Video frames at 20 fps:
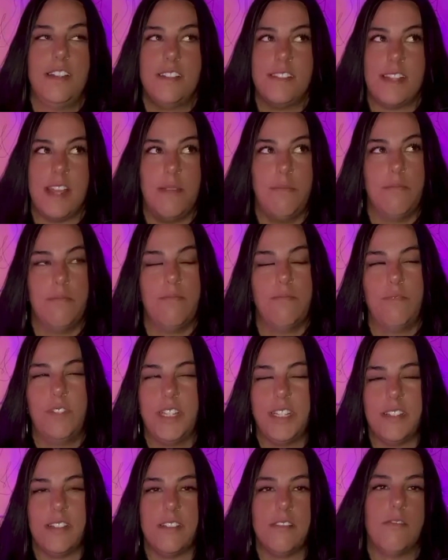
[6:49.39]
Same
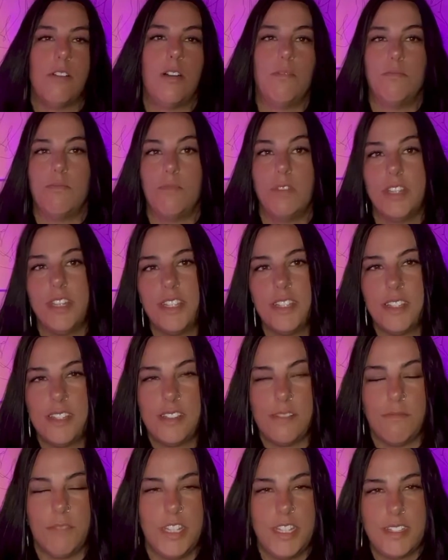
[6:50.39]
with
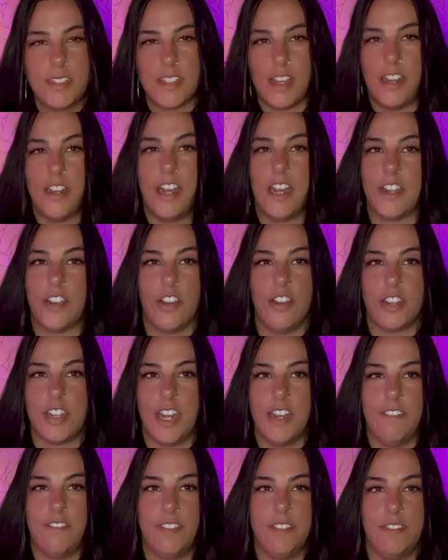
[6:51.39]
the sun, I go
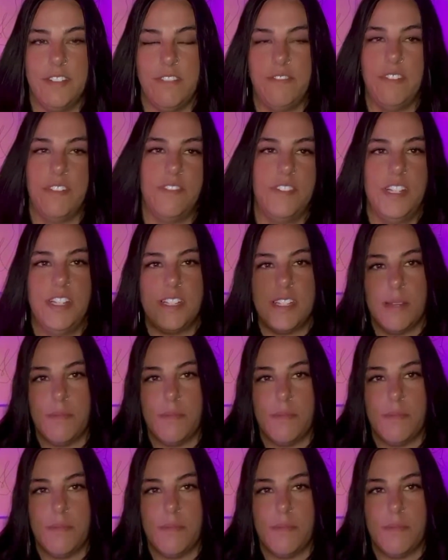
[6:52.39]
kind of 50-50.